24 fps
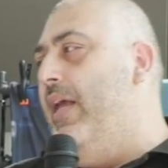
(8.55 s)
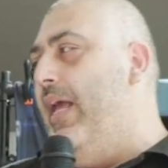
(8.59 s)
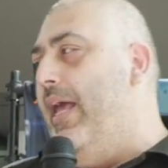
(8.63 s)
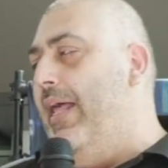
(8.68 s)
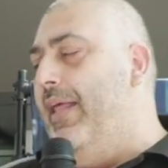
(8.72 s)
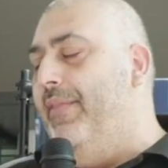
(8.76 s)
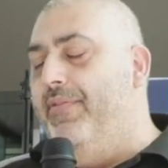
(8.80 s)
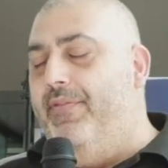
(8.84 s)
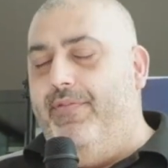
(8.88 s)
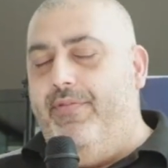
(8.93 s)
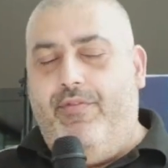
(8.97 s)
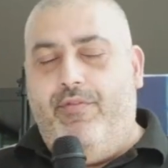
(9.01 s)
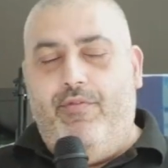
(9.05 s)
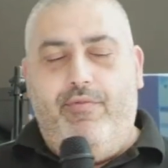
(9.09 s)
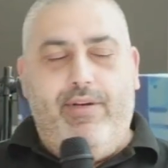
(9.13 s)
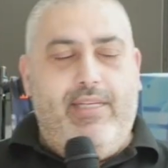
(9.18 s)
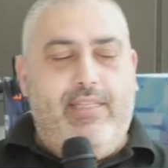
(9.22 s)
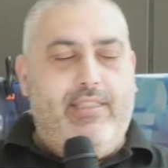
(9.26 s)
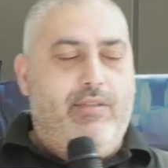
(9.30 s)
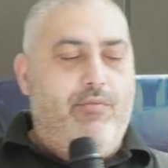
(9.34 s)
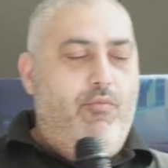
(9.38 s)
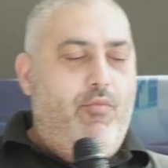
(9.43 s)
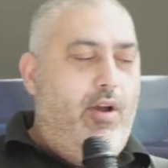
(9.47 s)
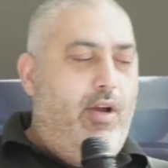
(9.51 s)
And the
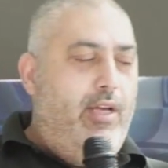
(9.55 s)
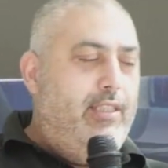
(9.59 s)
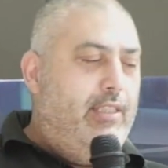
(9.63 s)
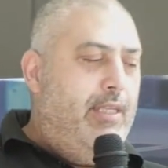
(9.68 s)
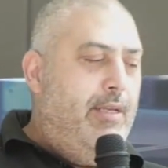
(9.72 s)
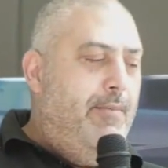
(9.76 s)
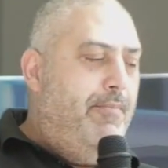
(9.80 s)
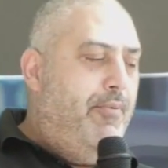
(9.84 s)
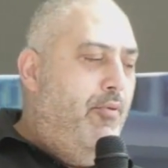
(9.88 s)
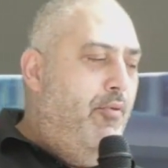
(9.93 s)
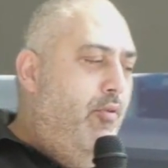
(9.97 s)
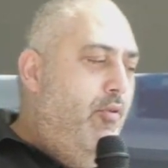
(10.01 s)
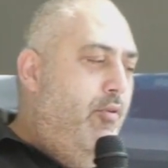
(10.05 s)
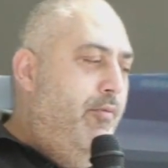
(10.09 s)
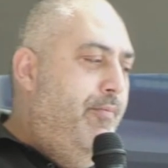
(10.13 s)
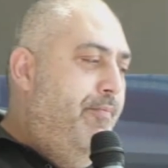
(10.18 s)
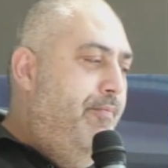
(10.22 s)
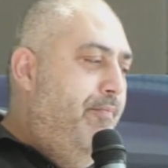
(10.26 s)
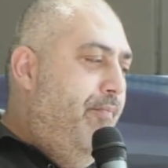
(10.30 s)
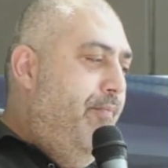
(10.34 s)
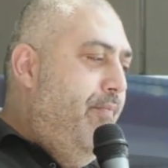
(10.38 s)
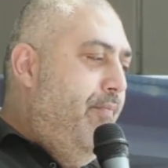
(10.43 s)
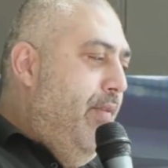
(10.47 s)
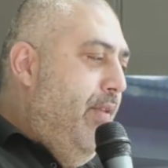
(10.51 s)
reason why it's important,
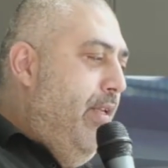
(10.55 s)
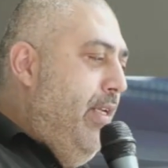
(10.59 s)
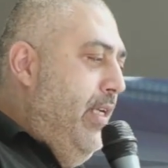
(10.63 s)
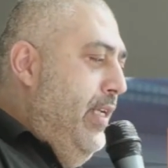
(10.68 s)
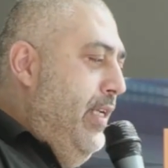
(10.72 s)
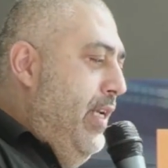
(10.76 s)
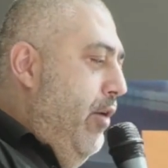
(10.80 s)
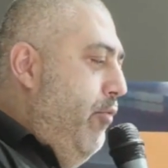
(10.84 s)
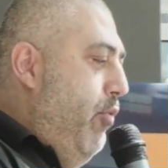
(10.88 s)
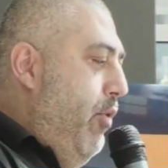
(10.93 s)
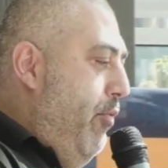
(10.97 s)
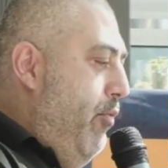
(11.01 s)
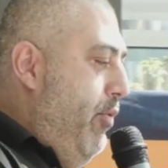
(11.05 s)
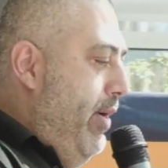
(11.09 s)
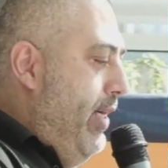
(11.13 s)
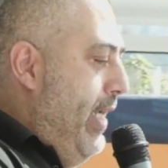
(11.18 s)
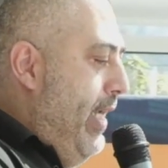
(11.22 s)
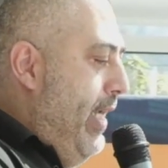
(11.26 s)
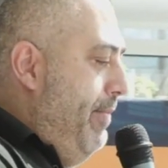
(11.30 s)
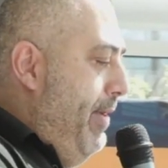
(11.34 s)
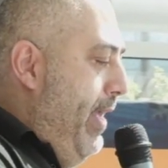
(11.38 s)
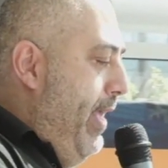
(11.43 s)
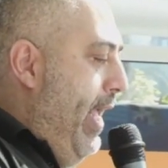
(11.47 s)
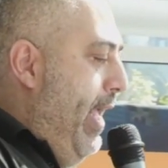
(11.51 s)
when we're
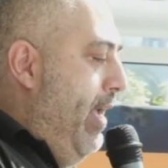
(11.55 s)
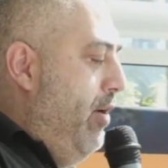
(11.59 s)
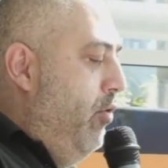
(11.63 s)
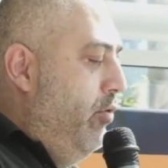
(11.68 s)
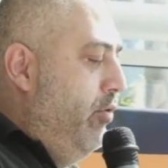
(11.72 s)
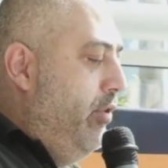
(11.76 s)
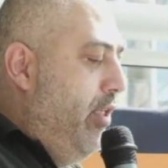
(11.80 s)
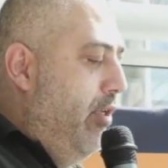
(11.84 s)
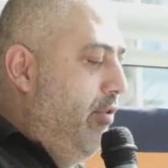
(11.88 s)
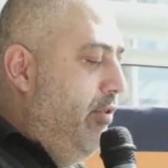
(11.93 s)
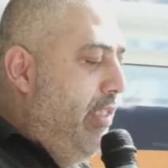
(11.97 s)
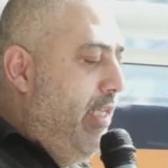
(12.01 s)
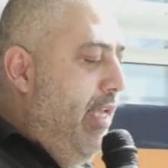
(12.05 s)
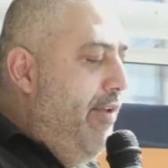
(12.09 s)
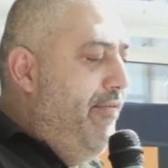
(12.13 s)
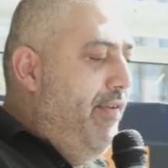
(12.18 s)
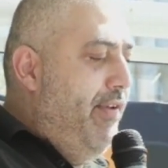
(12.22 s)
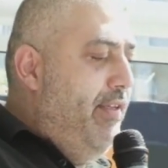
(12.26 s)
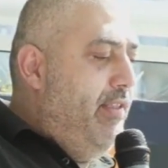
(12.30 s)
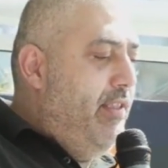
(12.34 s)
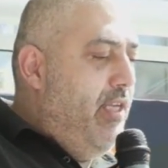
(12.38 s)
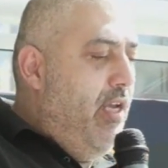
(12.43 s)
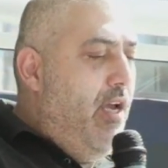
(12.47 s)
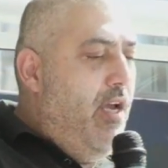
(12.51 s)
also
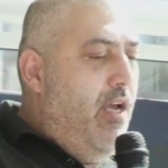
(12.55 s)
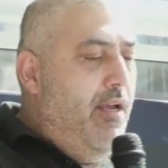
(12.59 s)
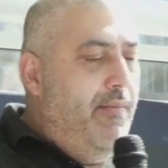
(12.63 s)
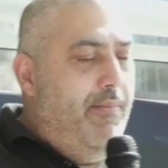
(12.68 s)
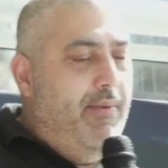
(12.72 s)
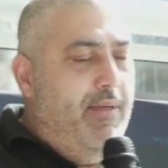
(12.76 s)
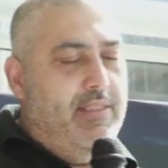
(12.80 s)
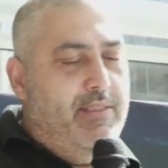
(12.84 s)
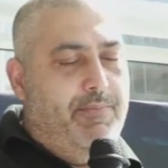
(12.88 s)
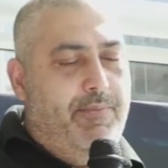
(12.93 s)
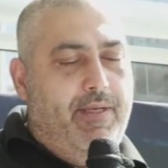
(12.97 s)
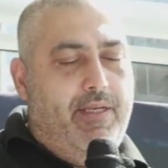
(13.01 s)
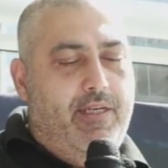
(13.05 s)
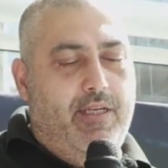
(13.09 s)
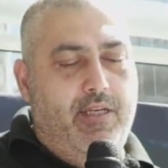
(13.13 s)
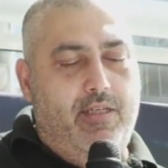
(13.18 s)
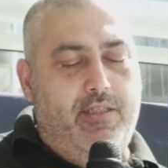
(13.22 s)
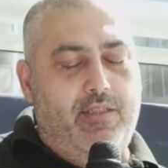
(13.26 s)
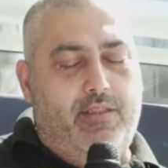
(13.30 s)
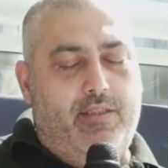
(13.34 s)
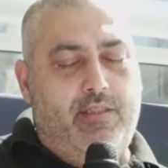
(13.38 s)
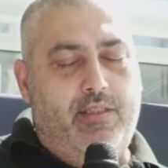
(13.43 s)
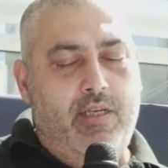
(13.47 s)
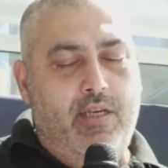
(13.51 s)
saving time is
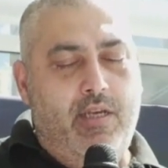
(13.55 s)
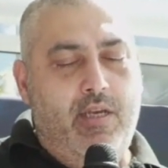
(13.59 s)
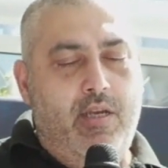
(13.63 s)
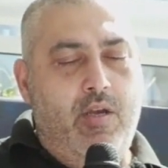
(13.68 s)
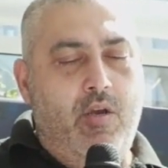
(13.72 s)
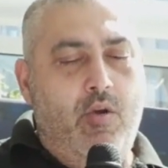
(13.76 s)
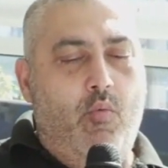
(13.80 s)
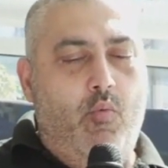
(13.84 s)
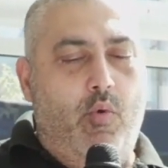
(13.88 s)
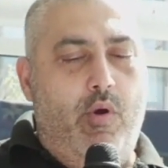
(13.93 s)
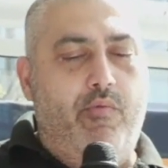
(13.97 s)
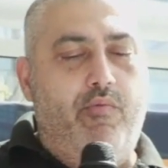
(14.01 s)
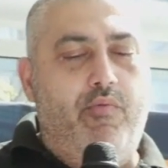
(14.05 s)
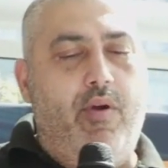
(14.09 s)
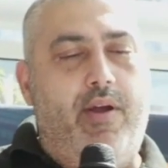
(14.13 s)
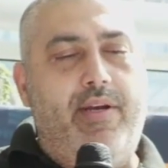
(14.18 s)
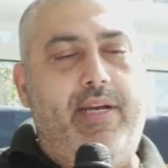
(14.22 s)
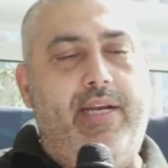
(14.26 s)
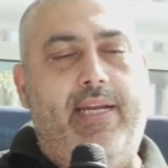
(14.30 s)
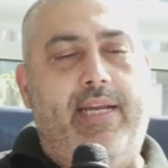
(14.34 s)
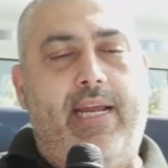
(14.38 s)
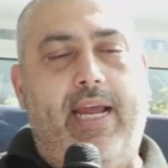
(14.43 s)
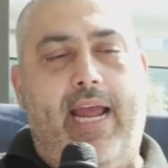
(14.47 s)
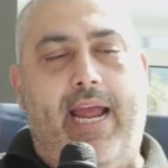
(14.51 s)
because we're
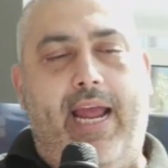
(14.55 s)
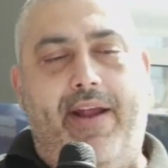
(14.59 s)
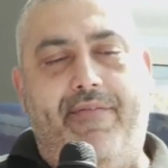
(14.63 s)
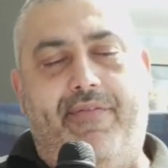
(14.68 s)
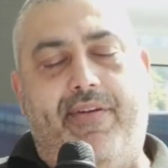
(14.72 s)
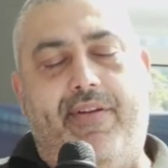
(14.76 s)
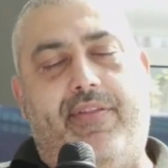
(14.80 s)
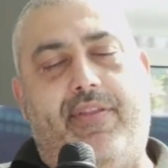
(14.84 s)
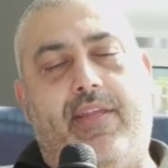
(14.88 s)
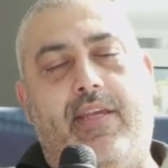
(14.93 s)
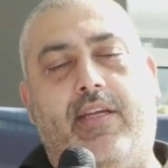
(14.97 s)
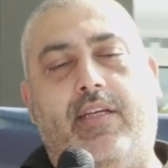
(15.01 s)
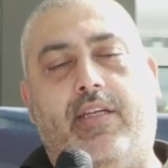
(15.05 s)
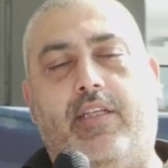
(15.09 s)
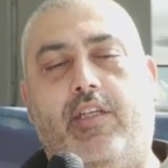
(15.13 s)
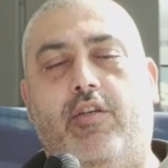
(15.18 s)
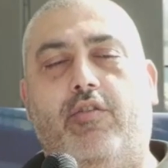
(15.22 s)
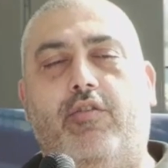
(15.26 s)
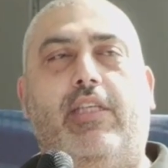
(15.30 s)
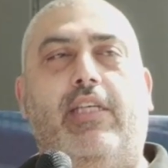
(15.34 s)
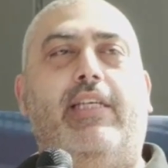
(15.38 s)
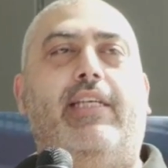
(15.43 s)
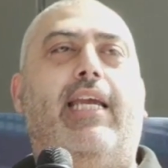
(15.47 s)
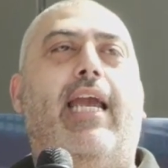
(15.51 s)
running everything
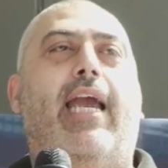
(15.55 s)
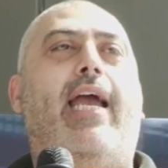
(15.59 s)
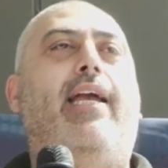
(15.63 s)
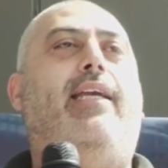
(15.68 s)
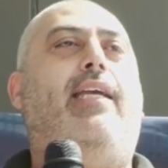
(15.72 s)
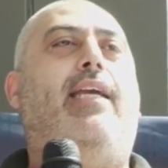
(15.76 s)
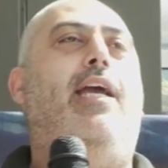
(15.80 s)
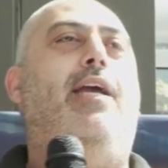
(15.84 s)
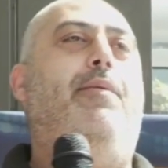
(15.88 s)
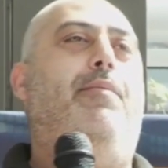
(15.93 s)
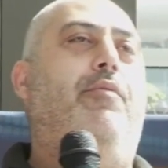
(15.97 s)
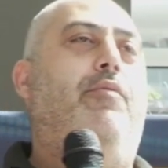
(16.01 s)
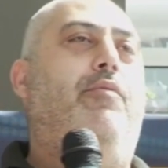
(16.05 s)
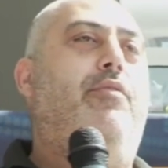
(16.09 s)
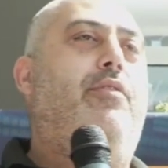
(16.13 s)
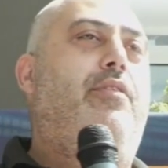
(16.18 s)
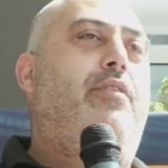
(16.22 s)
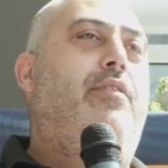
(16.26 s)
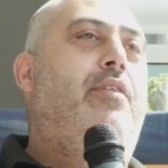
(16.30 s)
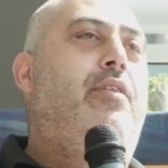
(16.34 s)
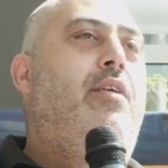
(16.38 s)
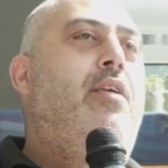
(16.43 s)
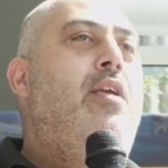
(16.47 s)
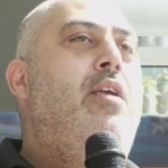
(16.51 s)
using cat
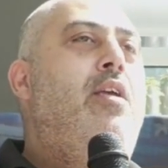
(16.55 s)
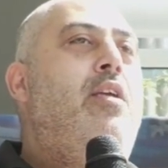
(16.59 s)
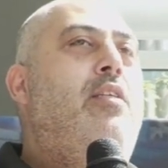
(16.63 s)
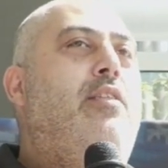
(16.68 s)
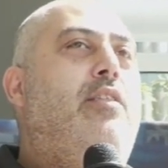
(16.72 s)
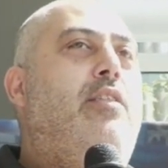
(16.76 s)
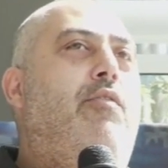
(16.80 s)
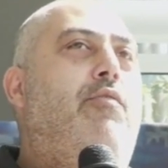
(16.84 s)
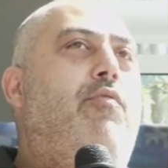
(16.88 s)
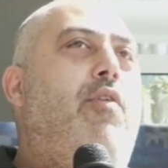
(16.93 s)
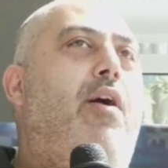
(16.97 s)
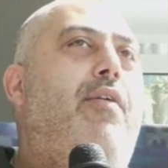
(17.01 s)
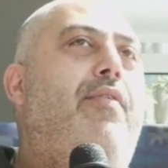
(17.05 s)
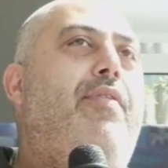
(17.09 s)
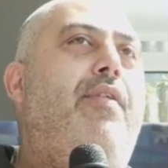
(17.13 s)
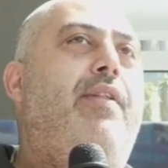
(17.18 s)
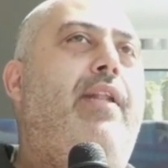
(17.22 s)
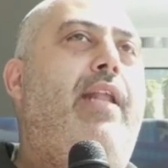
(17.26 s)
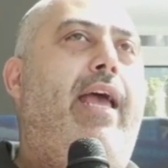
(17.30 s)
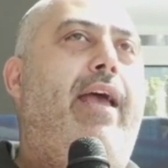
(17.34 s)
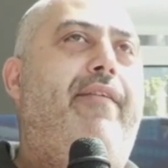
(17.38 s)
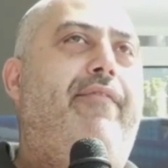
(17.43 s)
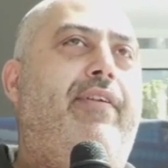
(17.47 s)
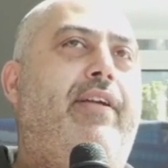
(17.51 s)
cables. So rather than
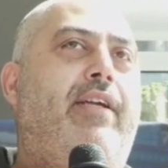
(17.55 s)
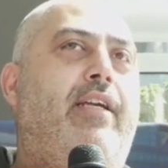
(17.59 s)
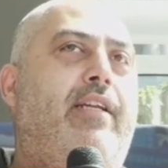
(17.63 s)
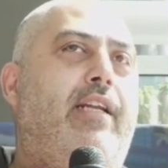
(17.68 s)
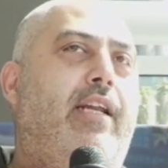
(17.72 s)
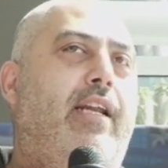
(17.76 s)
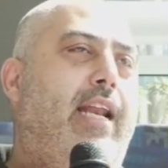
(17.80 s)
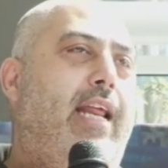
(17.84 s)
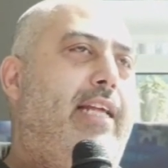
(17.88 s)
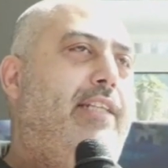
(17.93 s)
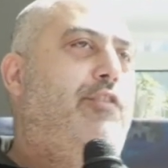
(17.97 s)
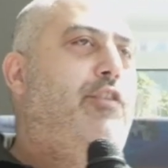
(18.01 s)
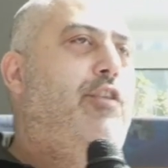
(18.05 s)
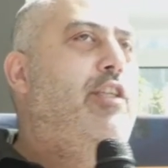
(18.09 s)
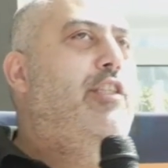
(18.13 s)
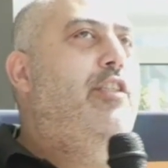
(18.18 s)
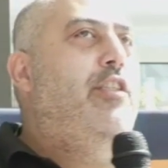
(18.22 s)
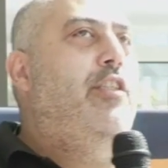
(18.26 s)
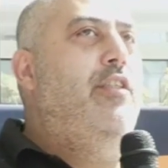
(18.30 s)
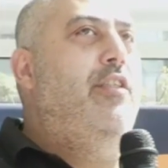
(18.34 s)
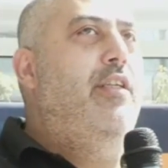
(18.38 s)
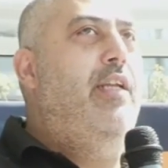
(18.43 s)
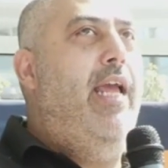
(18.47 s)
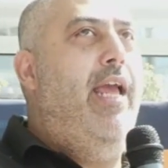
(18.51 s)
having an
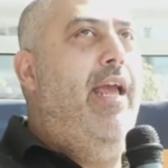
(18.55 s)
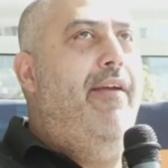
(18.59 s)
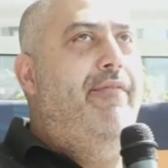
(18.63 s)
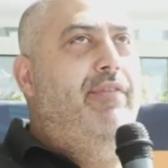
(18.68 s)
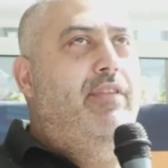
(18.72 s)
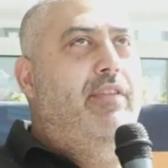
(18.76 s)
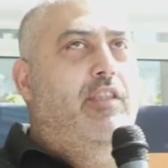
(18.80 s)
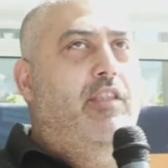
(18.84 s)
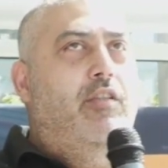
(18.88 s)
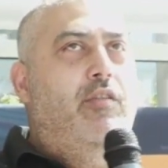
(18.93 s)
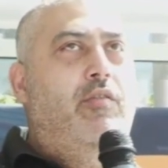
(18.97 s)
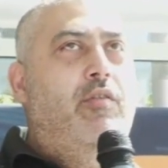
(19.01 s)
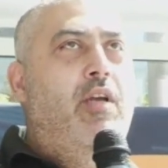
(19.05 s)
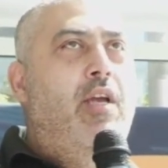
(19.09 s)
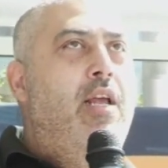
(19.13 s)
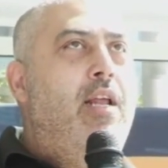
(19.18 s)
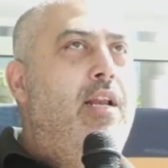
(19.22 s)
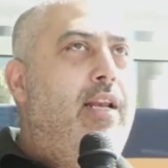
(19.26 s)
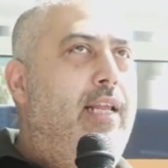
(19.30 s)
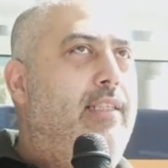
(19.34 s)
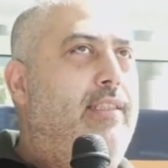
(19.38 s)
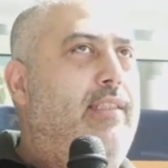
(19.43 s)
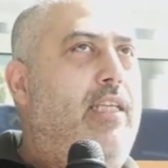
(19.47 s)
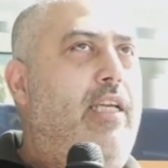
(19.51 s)
electrician having to,
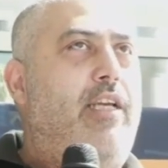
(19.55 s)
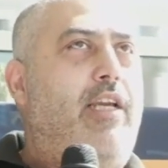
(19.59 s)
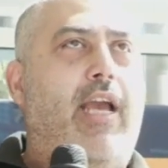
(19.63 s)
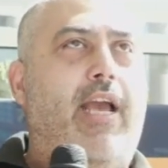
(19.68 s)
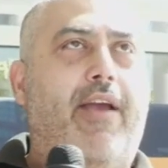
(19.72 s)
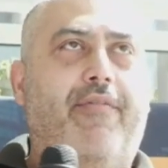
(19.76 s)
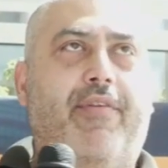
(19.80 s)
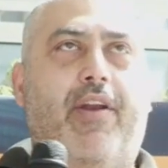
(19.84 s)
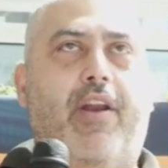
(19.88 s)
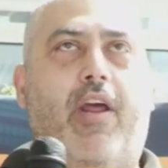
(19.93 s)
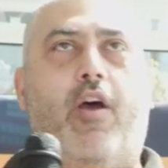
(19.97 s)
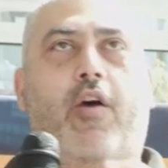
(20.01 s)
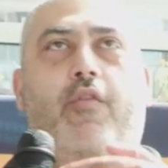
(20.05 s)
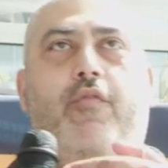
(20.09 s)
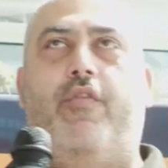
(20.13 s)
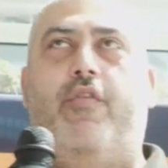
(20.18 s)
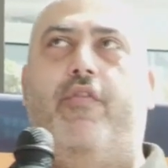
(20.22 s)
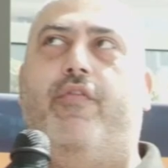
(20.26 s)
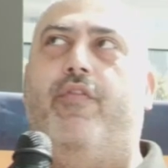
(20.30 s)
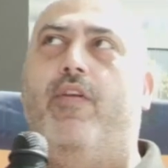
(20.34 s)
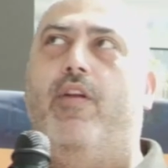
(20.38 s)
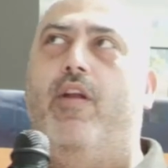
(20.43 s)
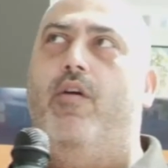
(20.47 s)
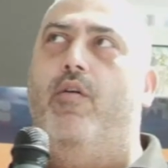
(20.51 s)
let's say you have an
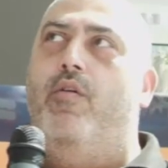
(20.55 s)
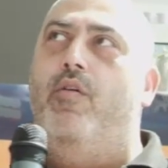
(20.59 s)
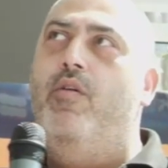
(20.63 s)
overflow.